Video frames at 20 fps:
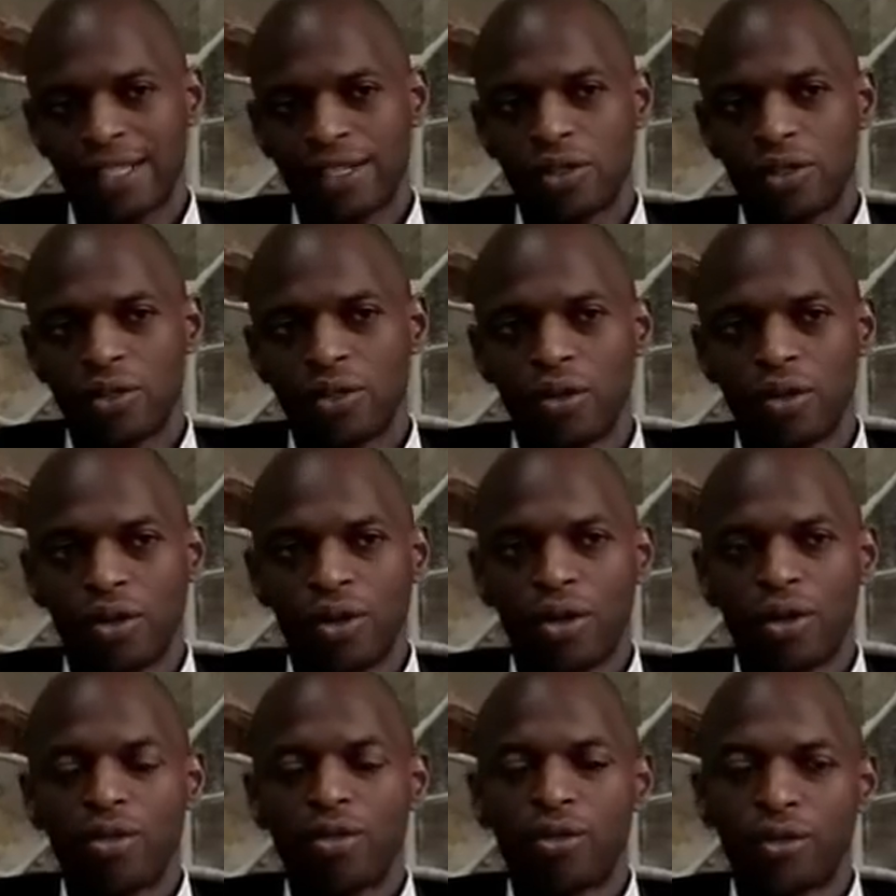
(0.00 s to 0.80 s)
you
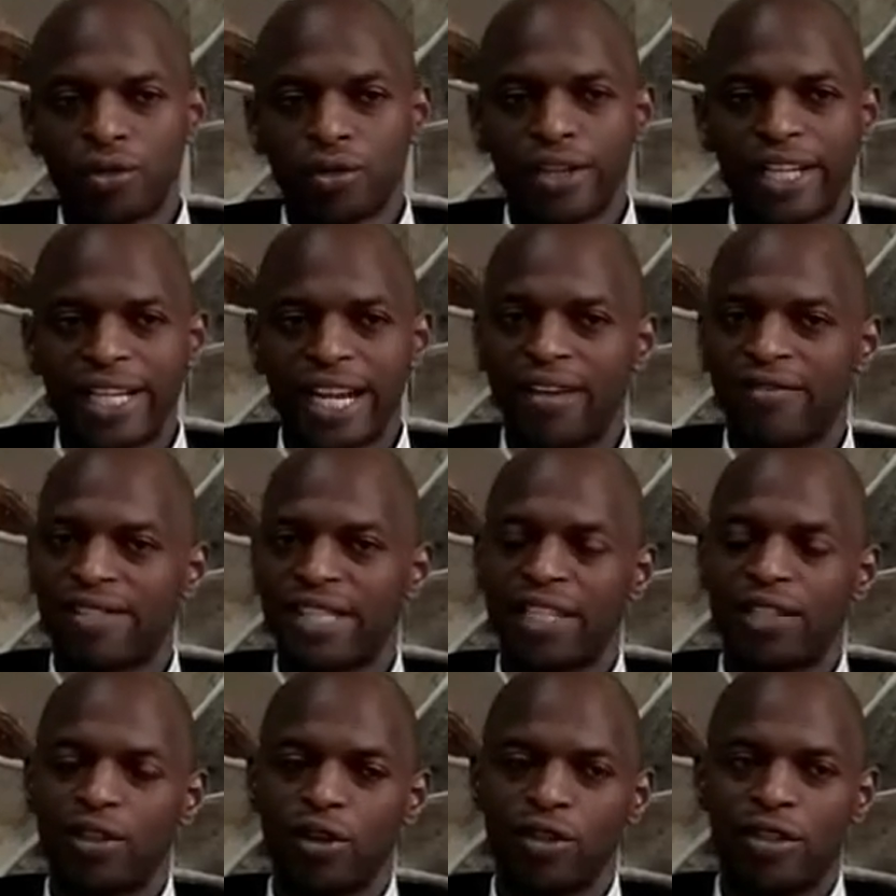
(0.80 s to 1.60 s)
know, through the
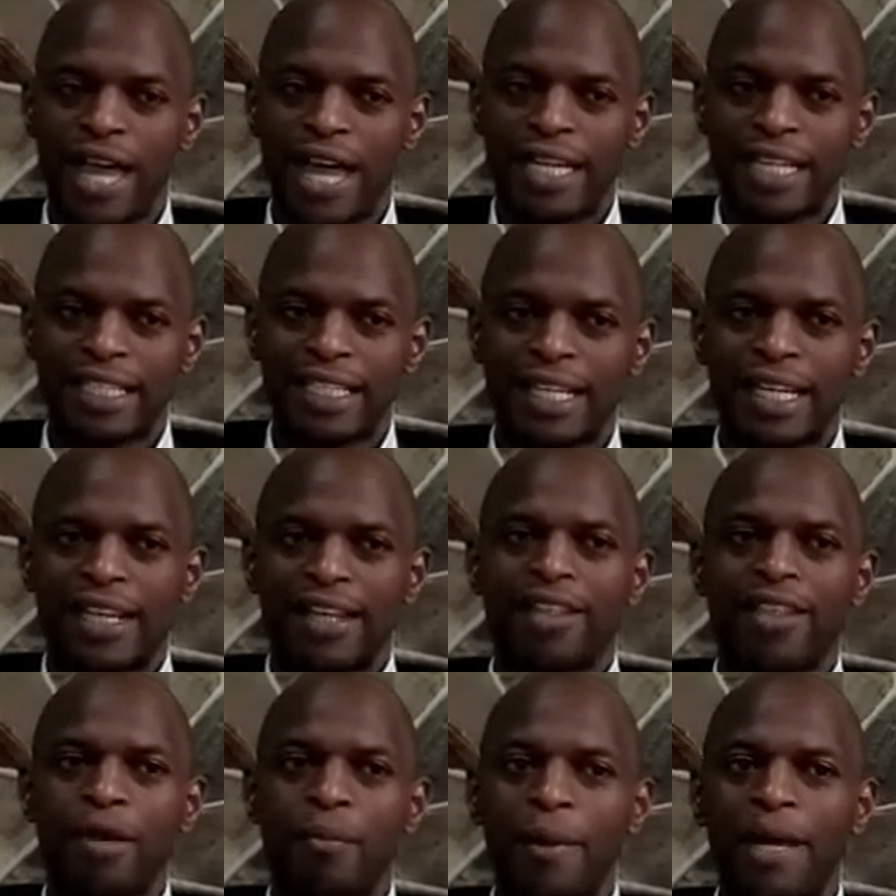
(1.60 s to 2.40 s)
nerves and all that.
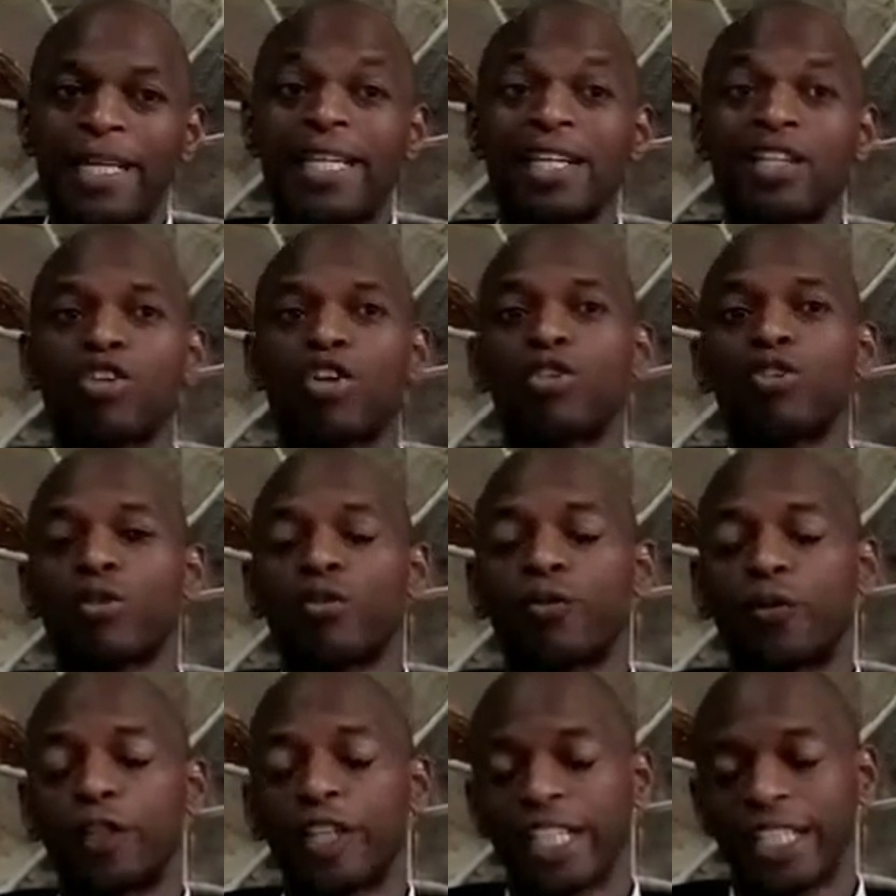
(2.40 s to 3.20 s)
The mind is
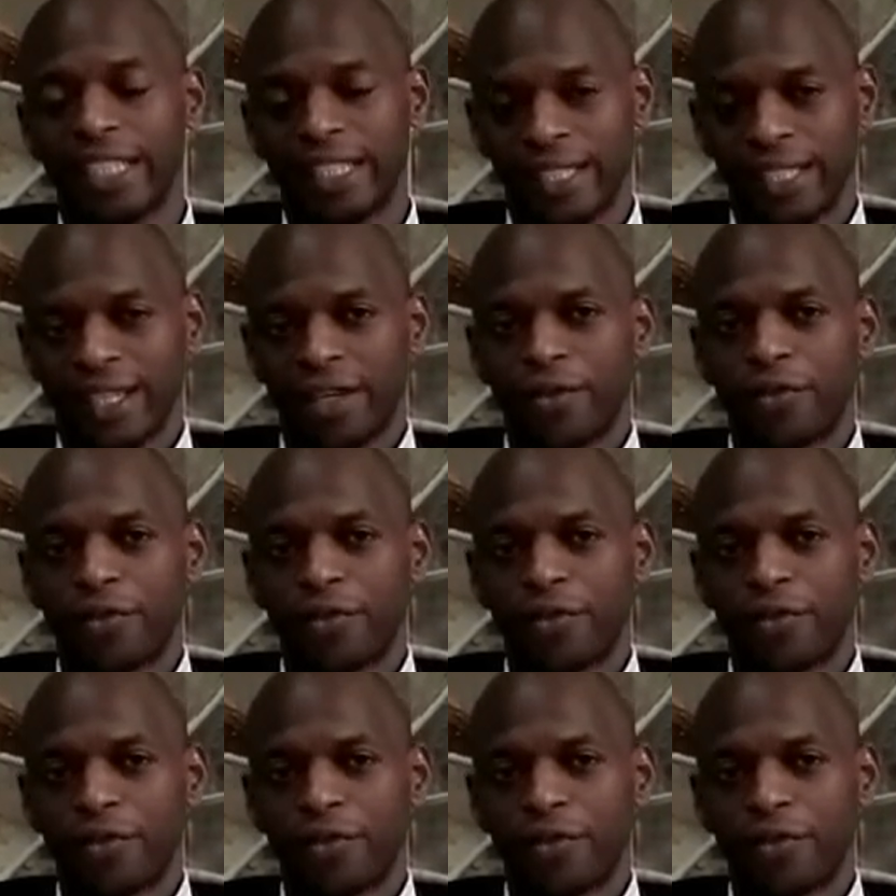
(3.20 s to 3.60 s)
also free.